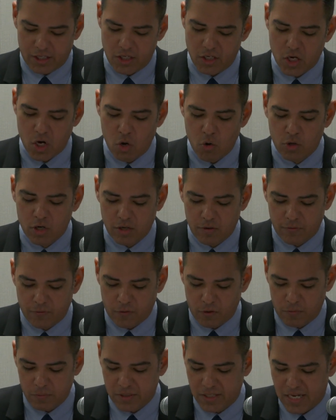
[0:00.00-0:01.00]
no
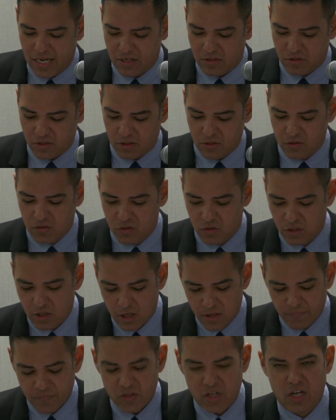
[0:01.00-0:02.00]
confirmed cases
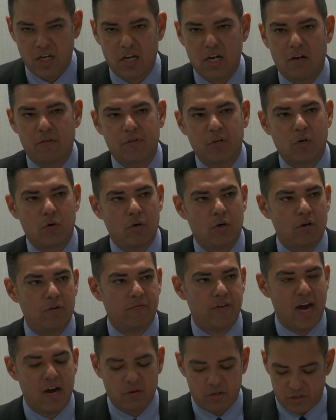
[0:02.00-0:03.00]
of the
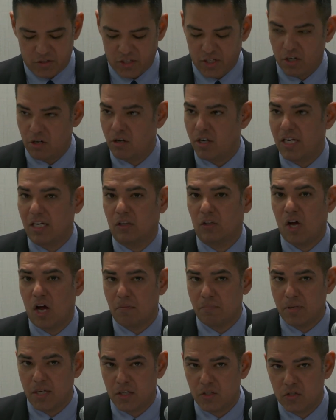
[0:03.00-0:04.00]
coronavirus here in
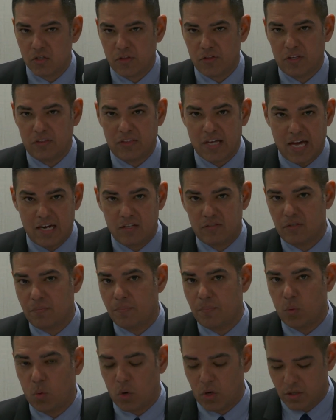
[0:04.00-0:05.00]
Long Beach. I think that is
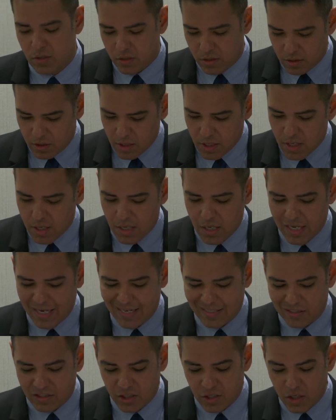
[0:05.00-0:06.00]
important
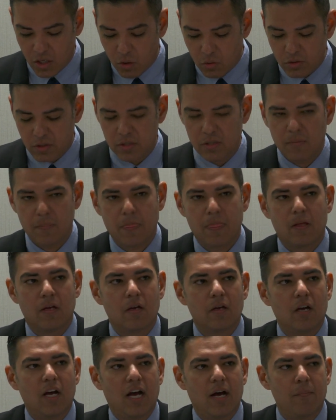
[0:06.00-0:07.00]
to note,
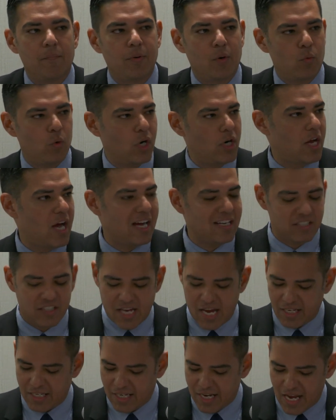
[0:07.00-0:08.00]
but we're not
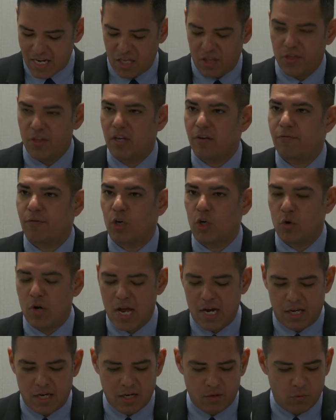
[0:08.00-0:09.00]
taking anything for
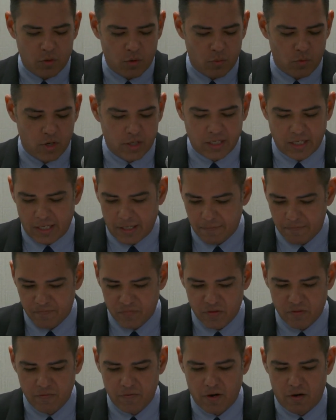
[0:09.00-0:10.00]
granted, and we're working
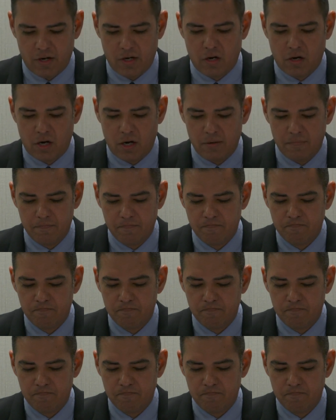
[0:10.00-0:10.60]
very hard.